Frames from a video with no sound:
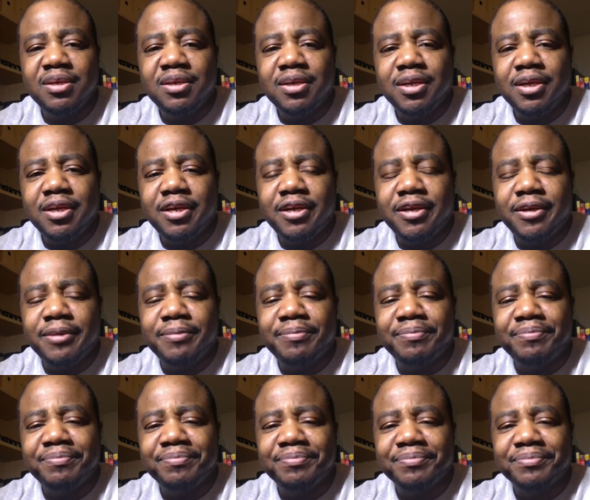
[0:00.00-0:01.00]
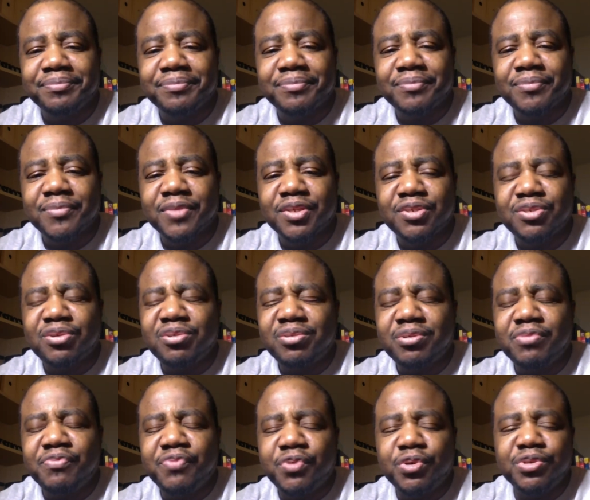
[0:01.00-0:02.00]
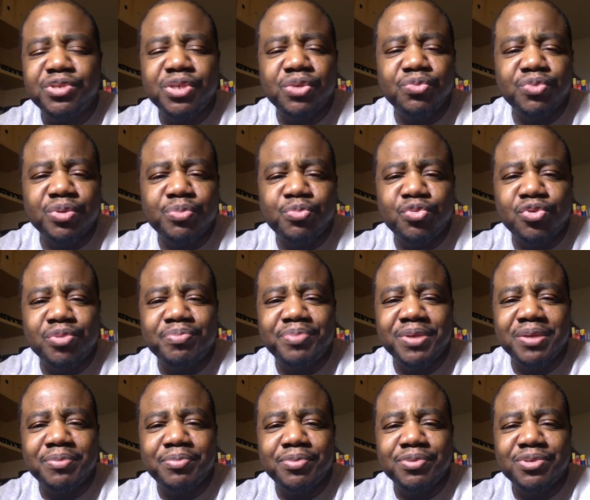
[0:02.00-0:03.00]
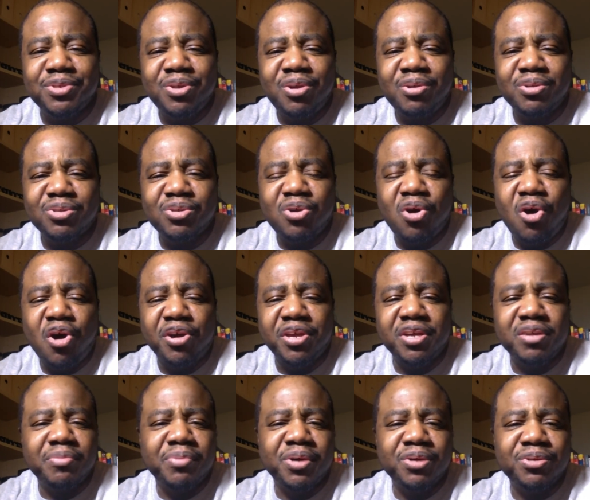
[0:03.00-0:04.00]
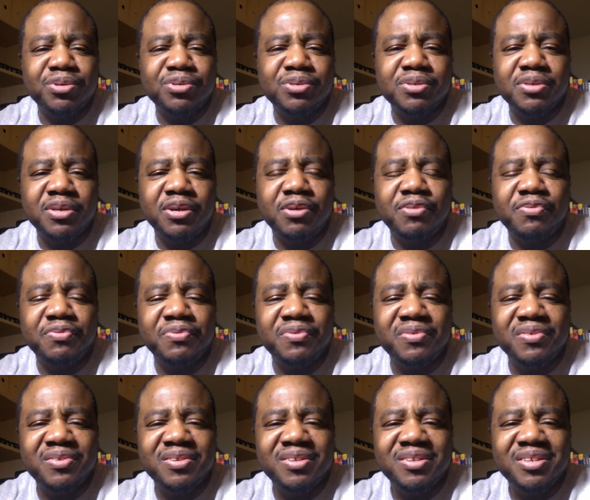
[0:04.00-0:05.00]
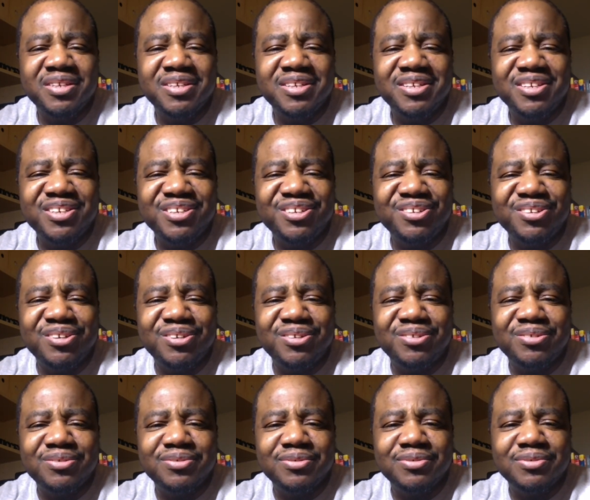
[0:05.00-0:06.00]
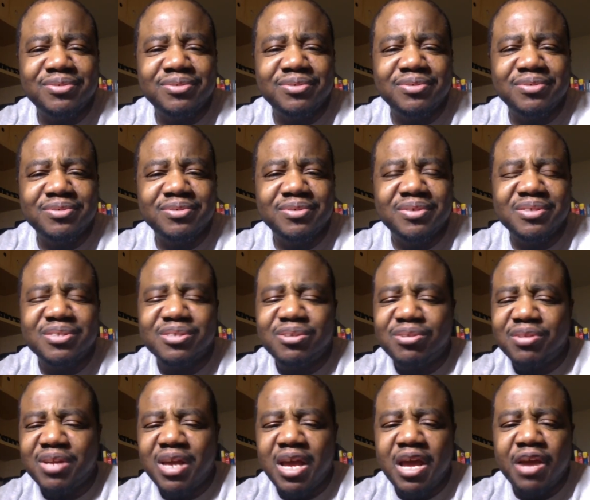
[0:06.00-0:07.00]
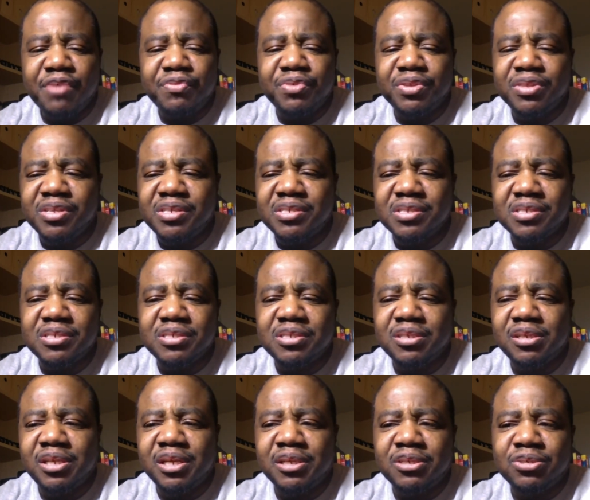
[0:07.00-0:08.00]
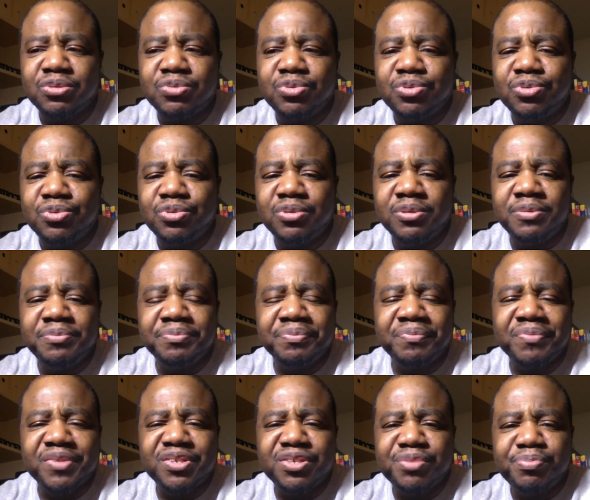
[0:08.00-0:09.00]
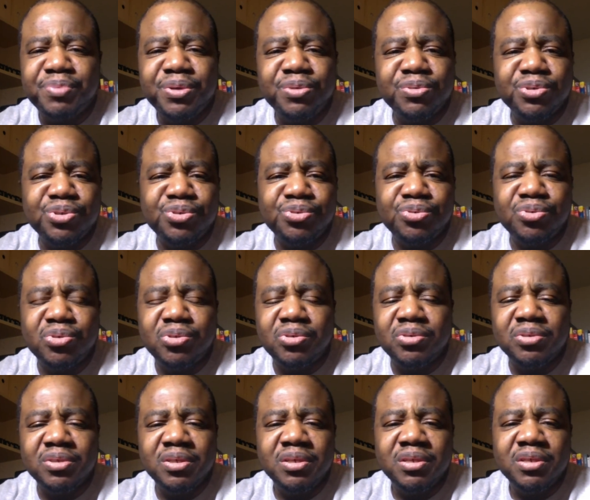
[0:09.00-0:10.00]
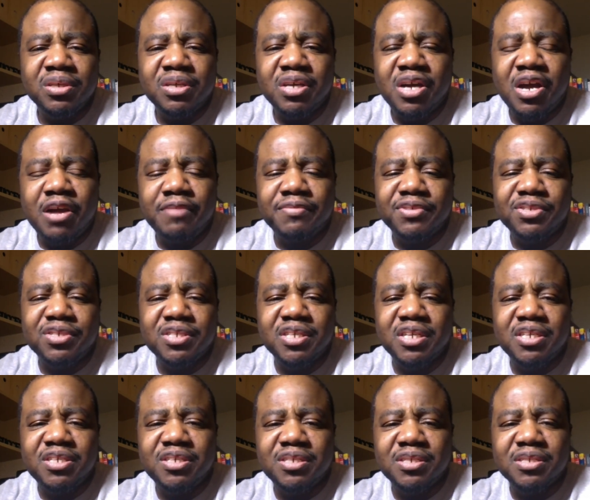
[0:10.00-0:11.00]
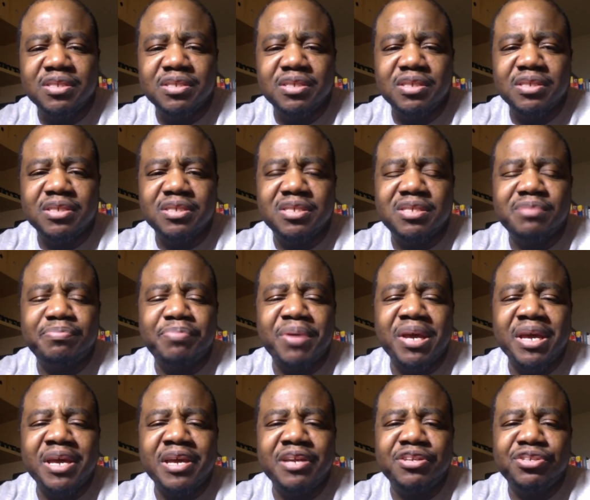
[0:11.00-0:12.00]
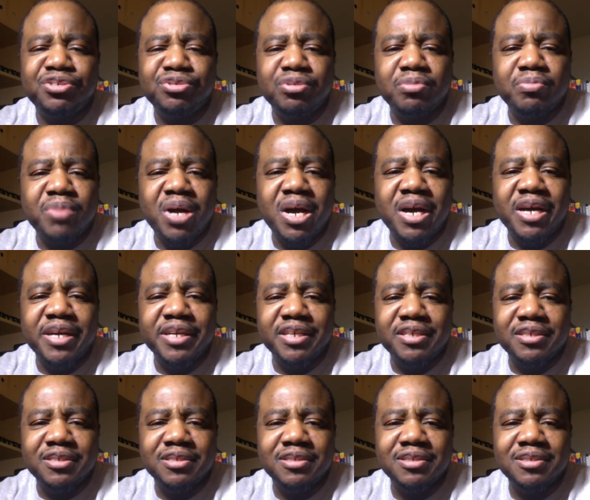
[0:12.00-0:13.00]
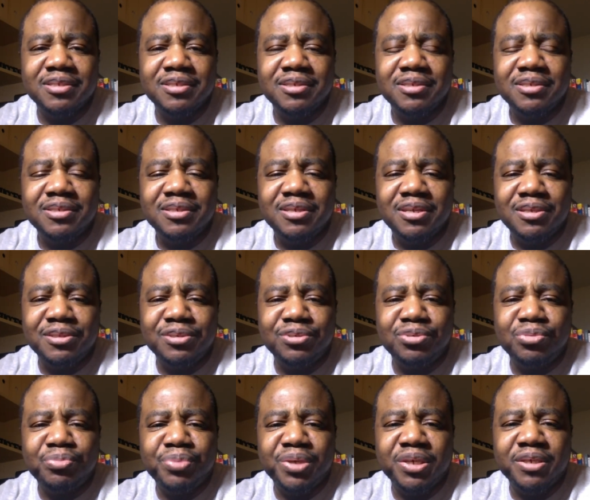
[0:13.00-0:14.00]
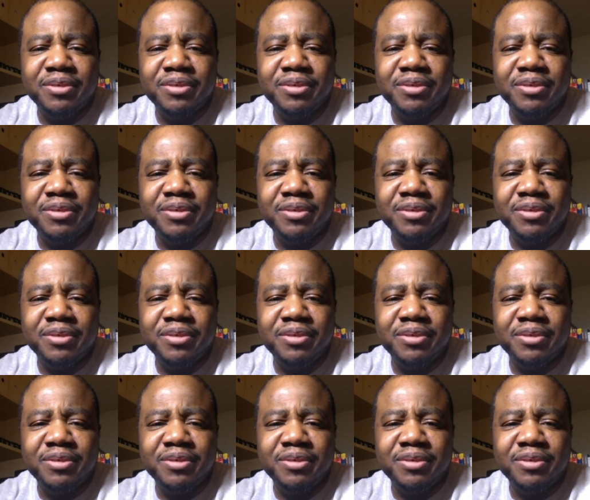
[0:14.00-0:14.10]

Um, start conversing with more people. Start talking about yourself. You know, start having these intellectual, spiritual, conversations and expand your mind a little bit,